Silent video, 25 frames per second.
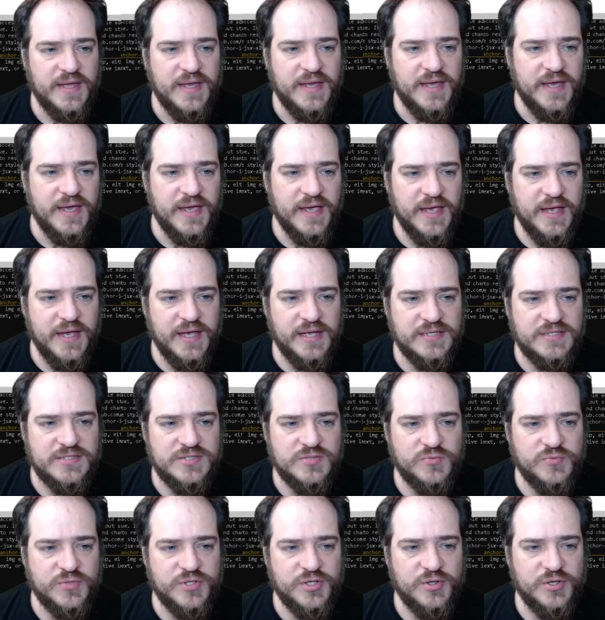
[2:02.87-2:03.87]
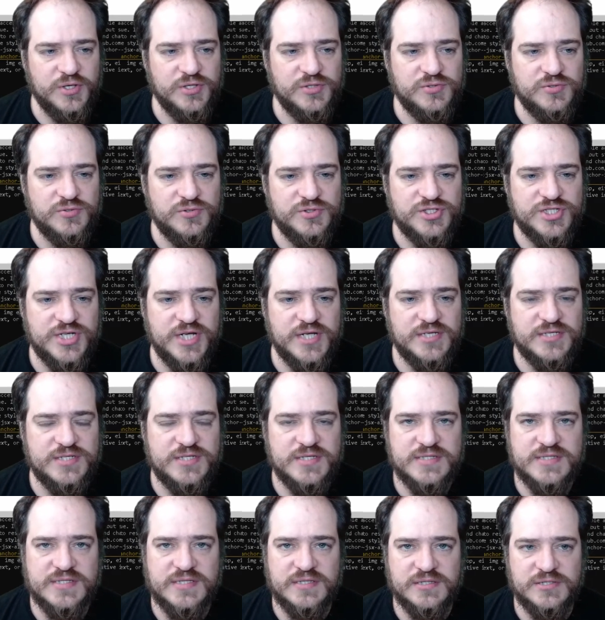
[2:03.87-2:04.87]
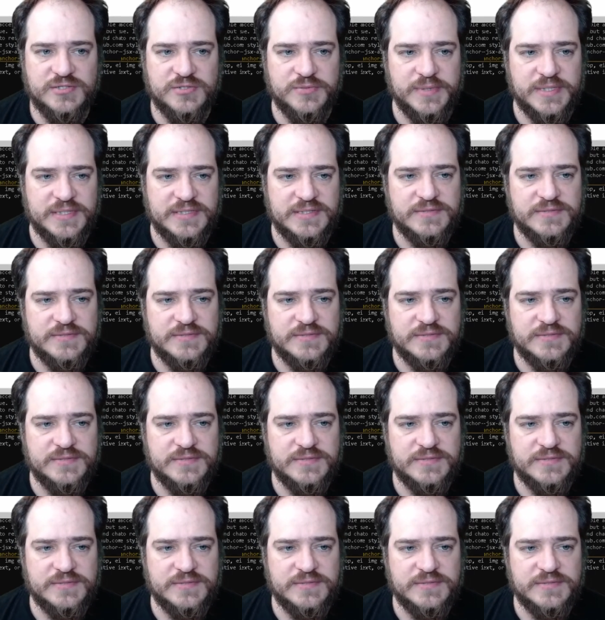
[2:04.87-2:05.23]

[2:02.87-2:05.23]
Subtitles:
and we're going to change this a little bit.